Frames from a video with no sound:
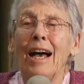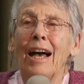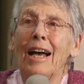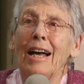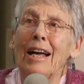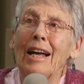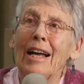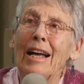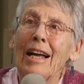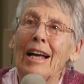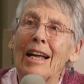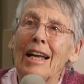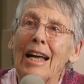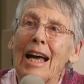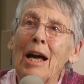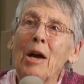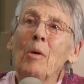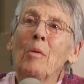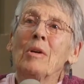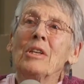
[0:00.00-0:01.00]
uh,
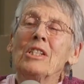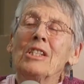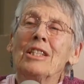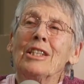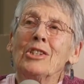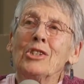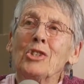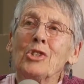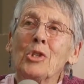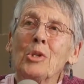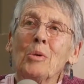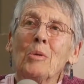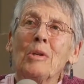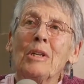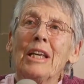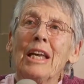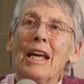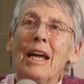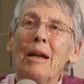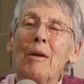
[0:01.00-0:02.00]
I wasn't in school
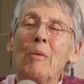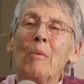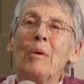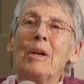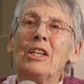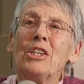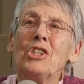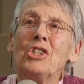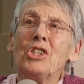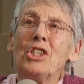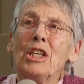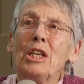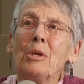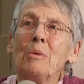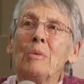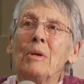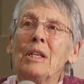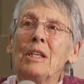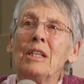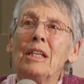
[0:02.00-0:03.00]
yet when she
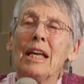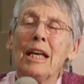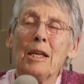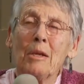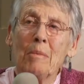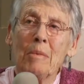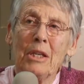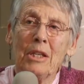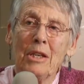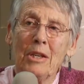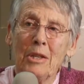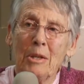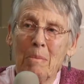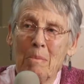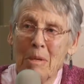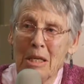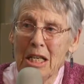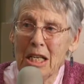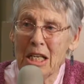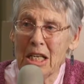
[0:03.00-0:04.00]
would take me to the
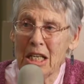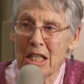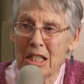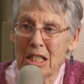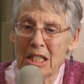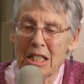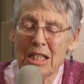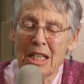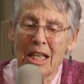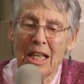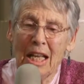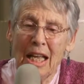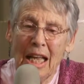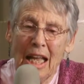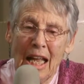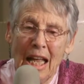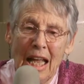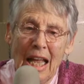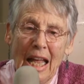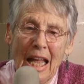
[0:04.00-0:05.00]
meetings
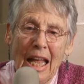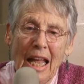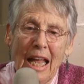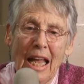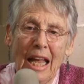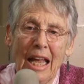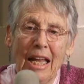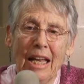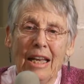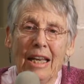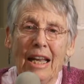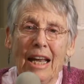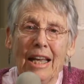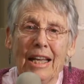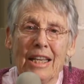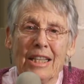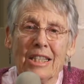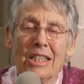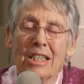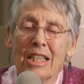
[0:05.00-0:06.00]
and I
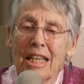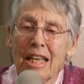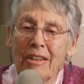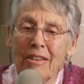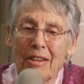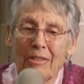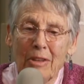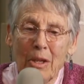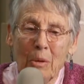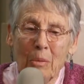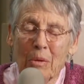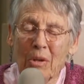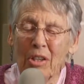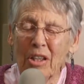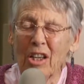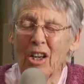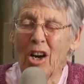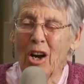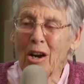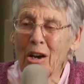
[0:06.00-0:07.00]
could see that they
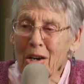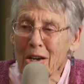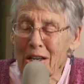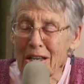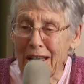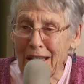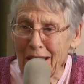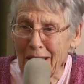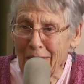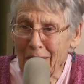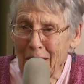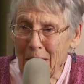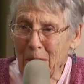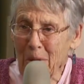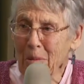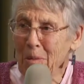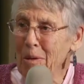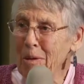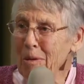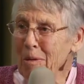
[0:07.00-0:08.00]
weren't gardening, they
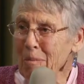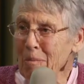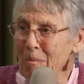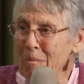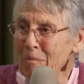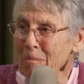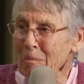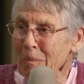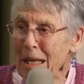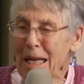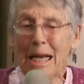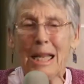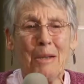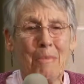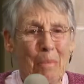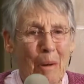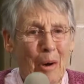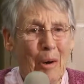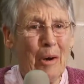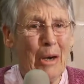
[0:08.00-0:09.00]
were
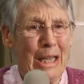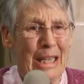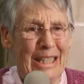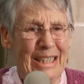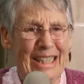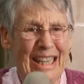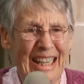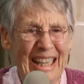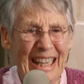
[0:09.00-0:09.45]
planning parties,